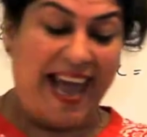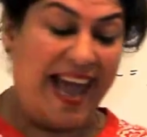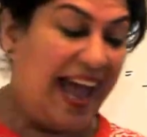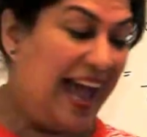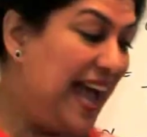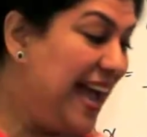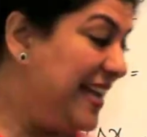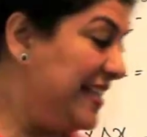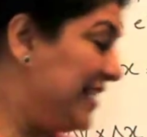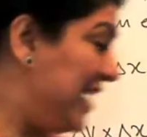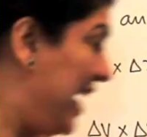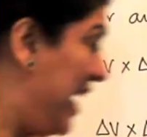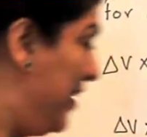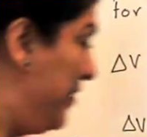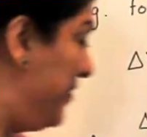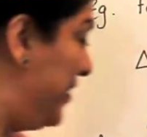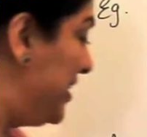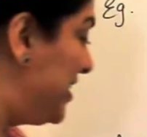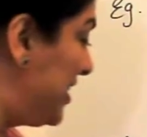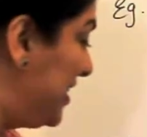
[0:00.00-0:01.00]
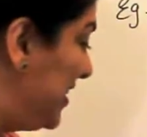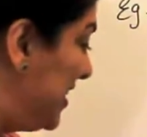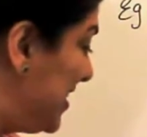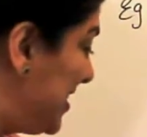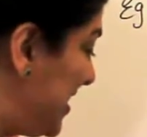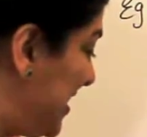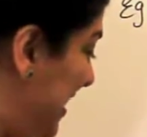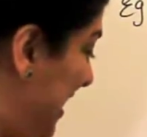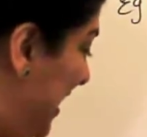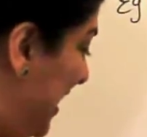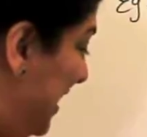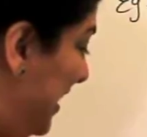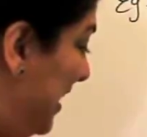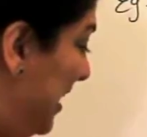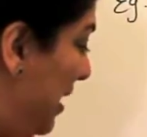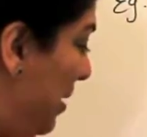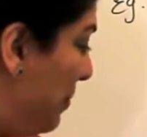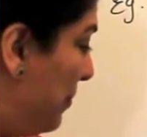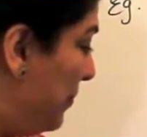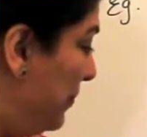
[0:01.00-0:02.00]
And I've written this
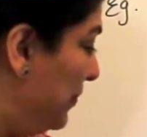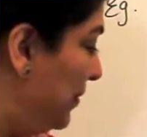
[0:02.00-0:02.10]
in